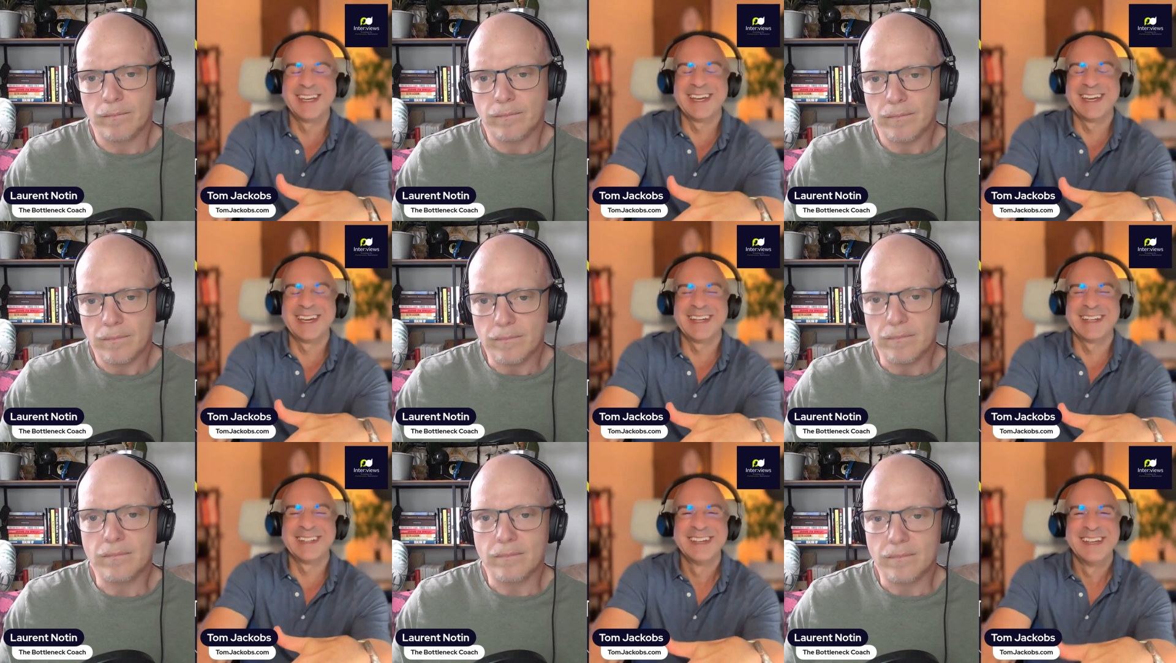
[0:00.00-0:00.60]

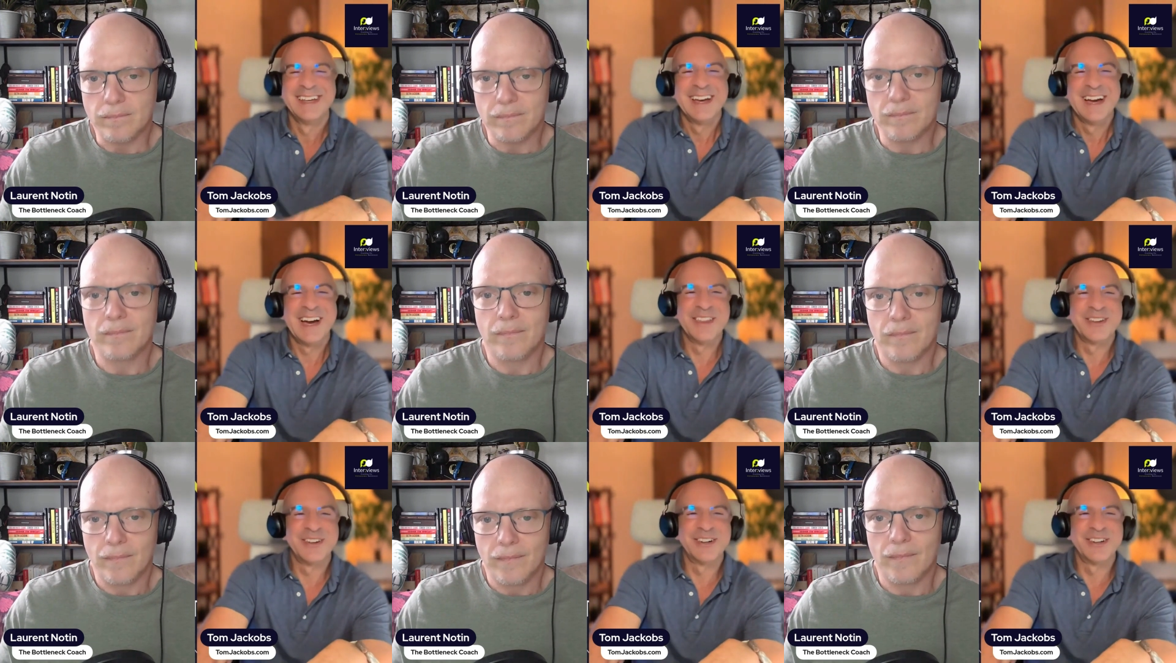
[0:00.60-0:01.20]
Speaker 1: and
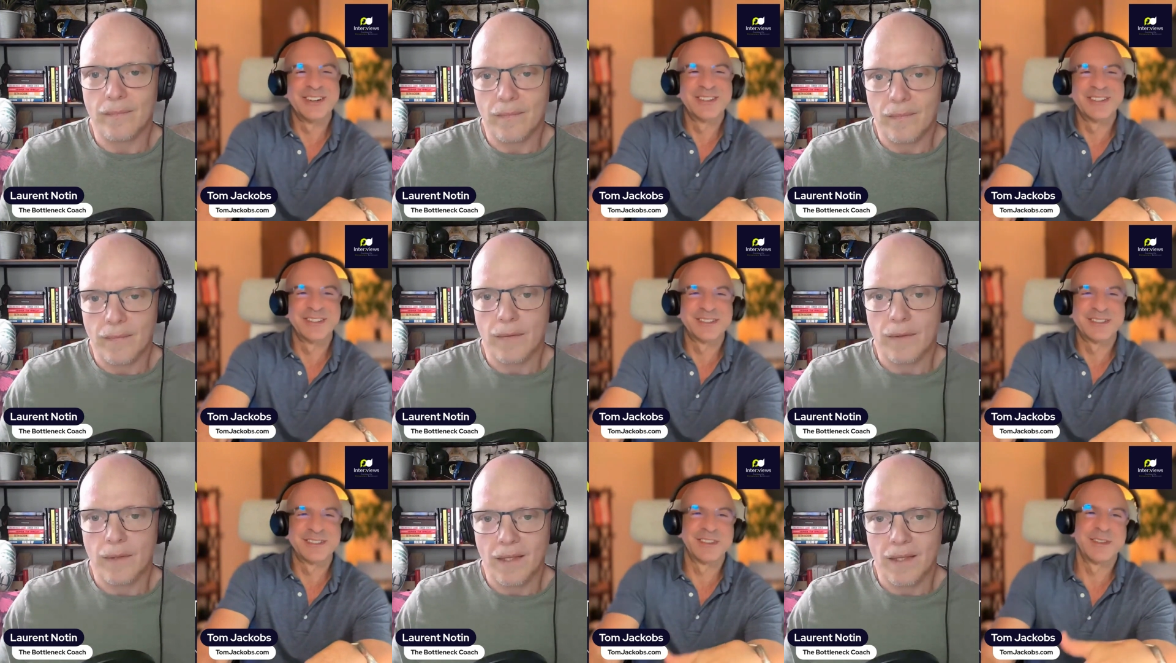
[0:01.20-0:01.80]
other
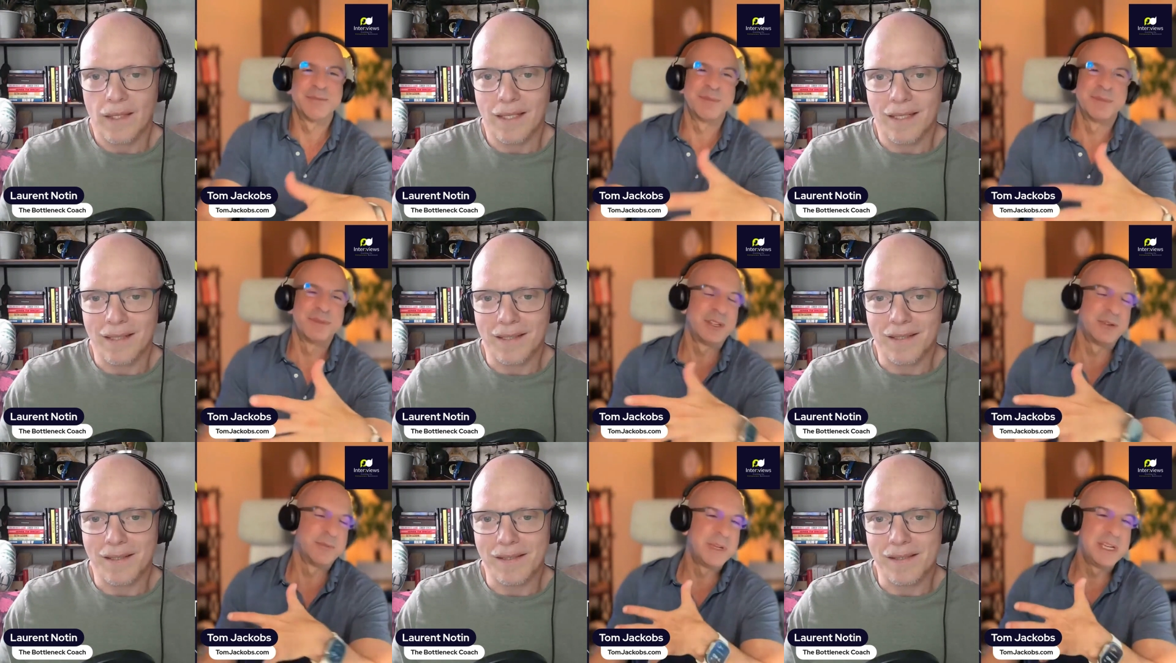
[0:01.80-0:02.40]
just the,
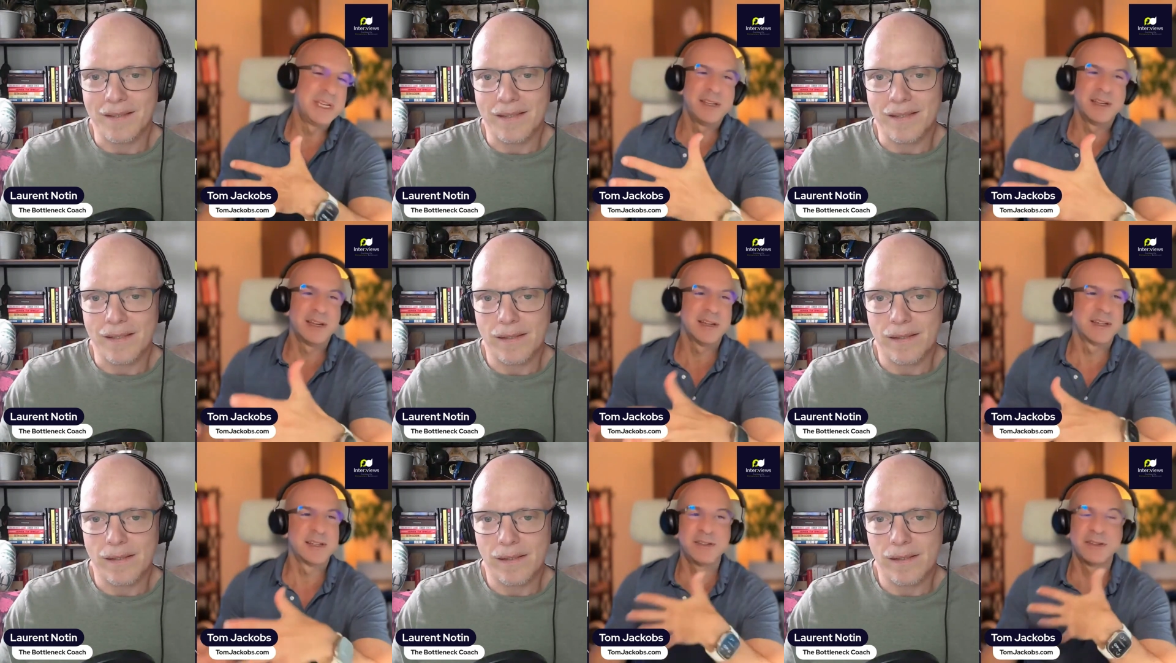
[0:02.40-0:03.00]
you know,
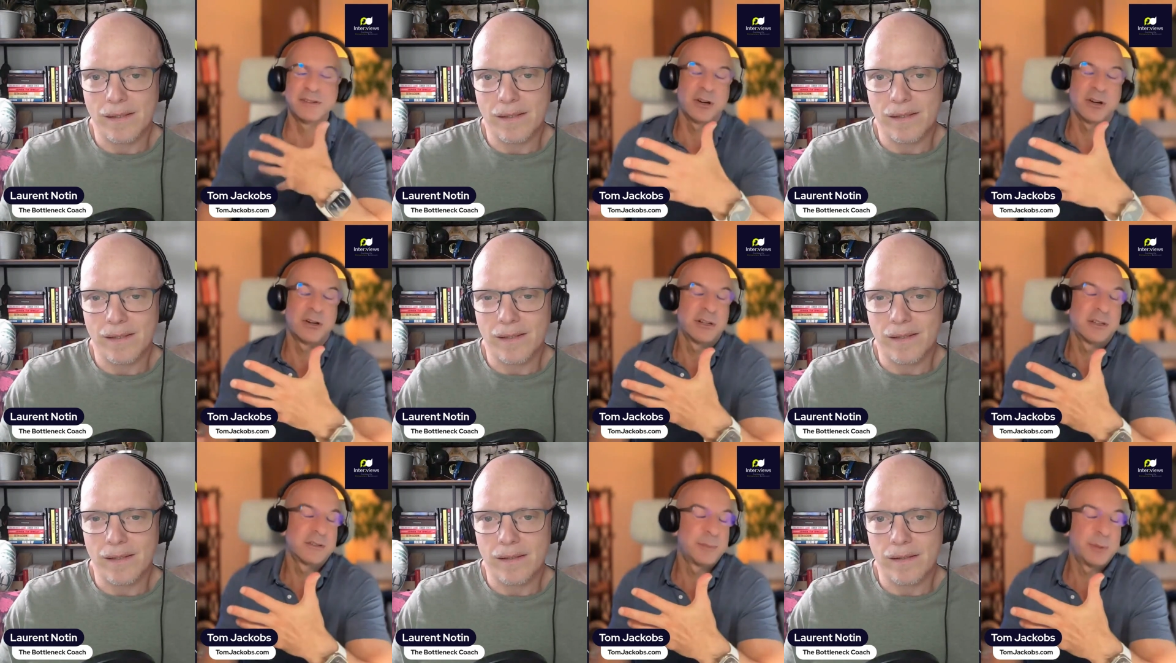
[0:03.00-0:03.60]
media and just our
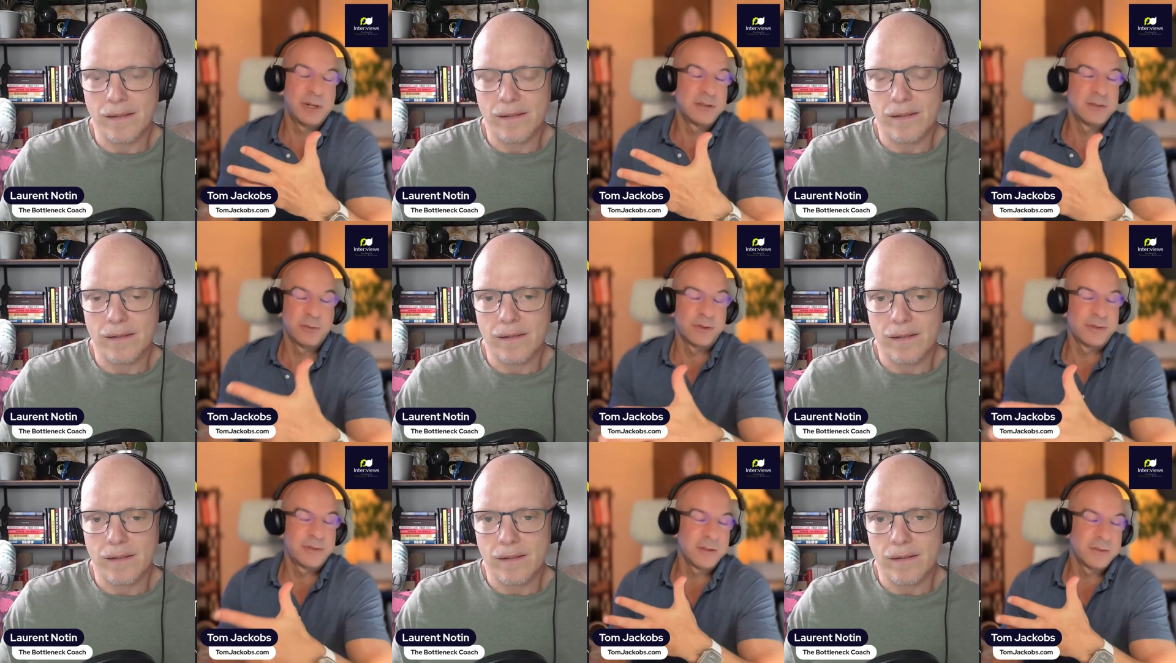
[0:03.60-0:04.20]
experience
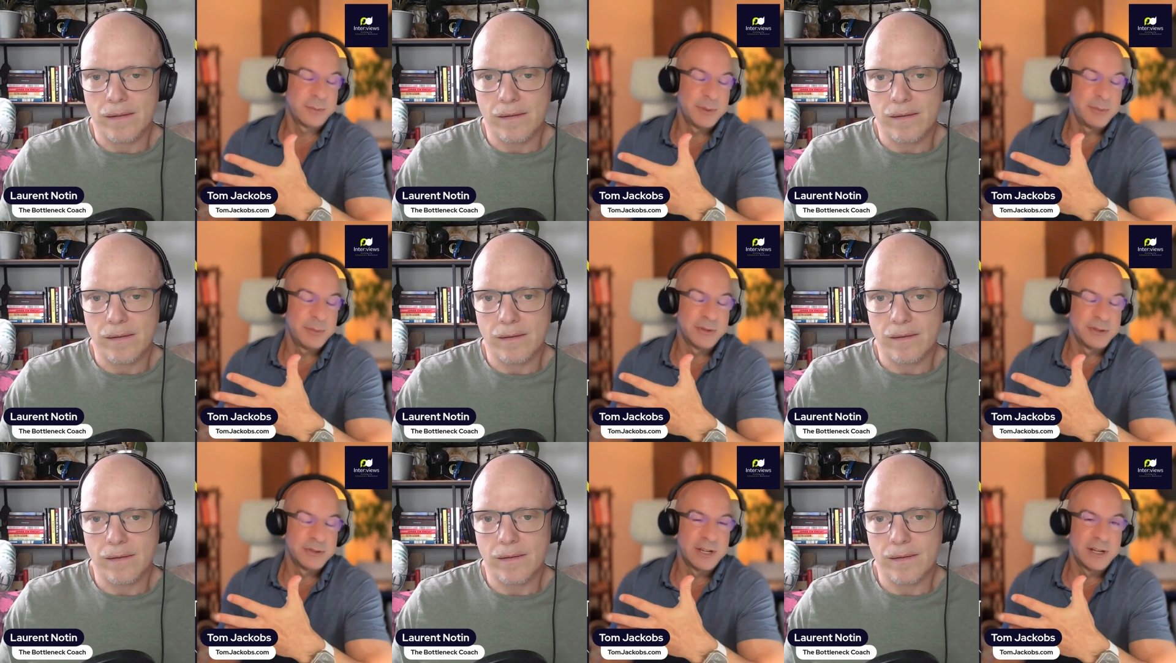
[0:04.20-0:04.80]
with salespeople
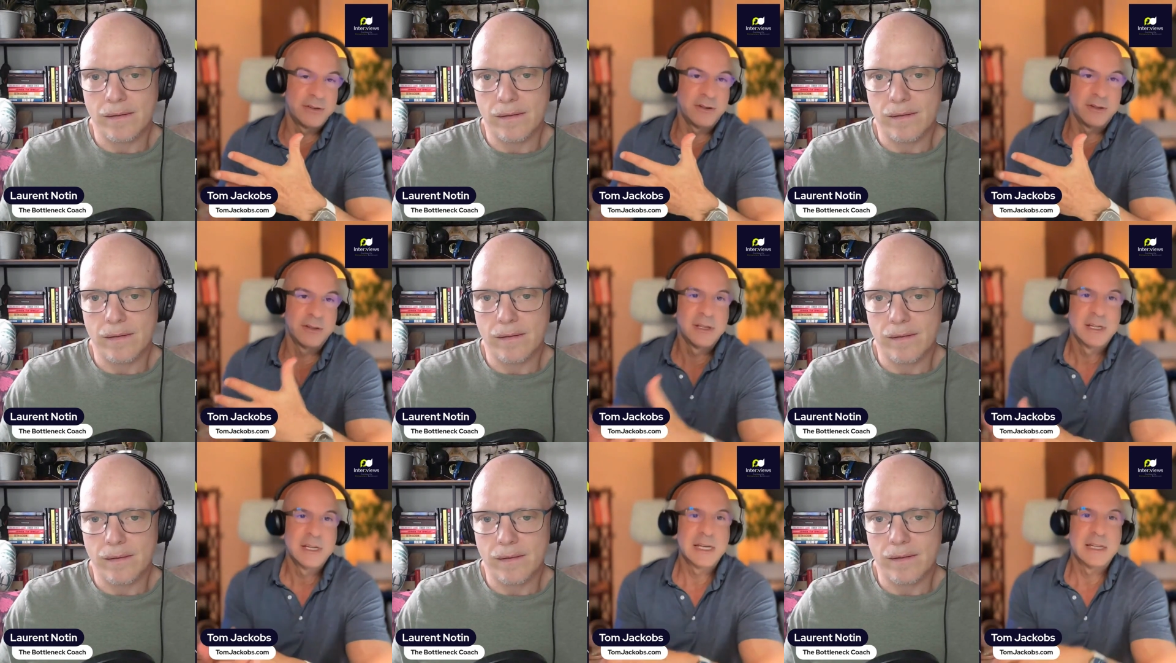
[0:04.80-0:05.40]
in general
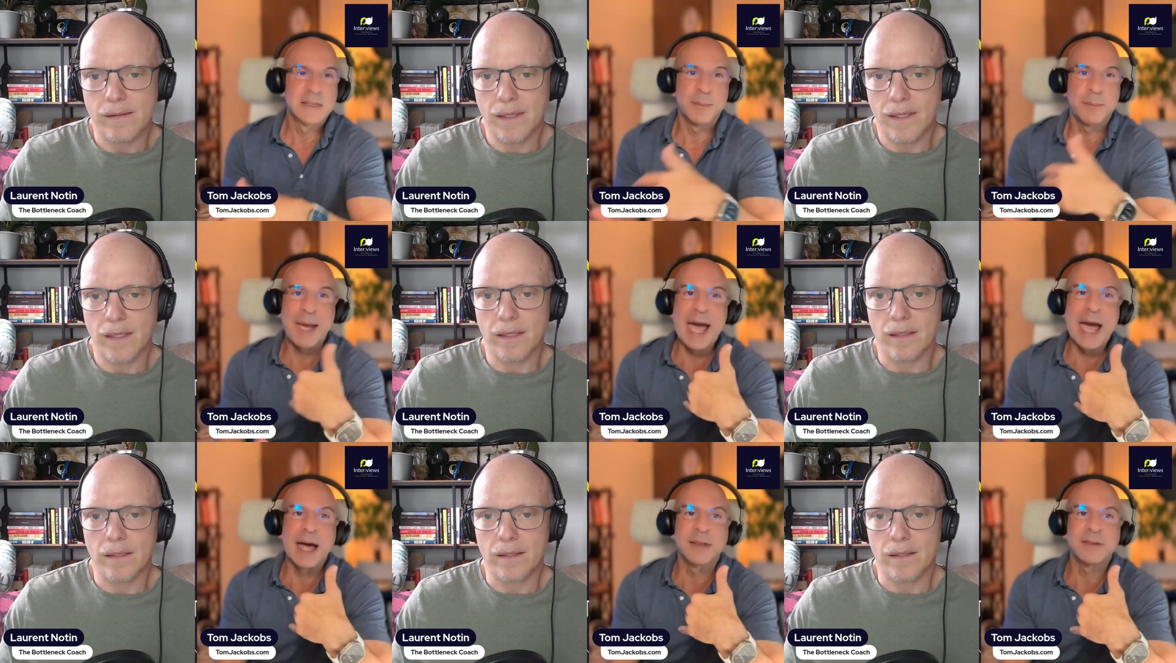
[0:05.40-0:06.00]
in the yeah.
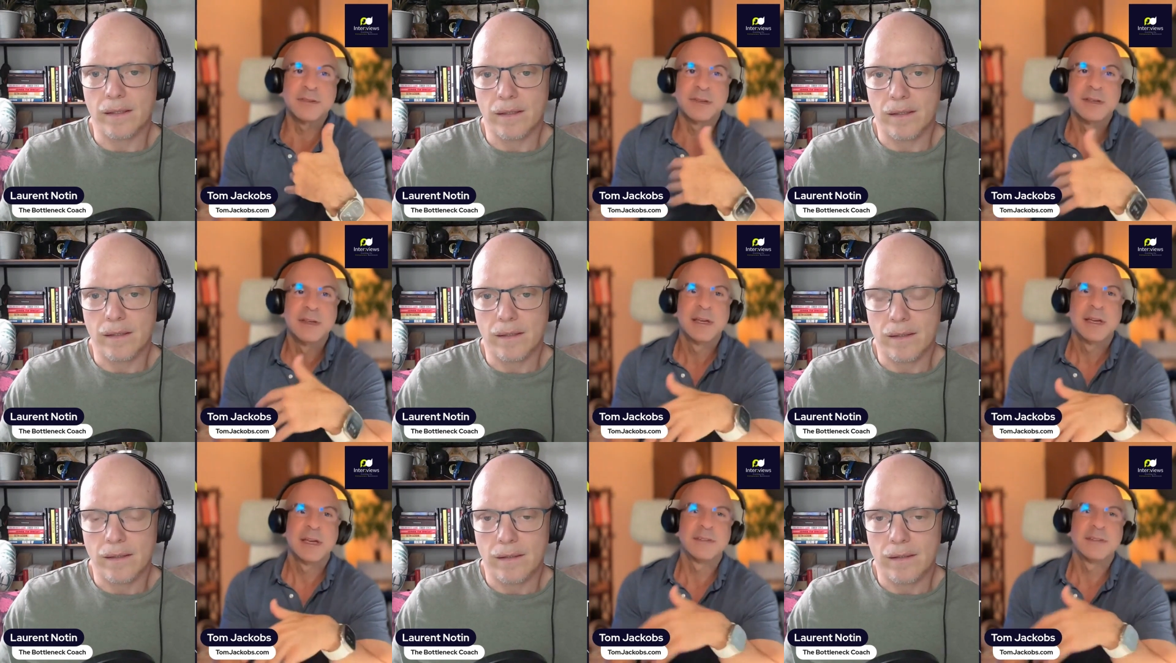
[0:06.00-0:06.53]
past has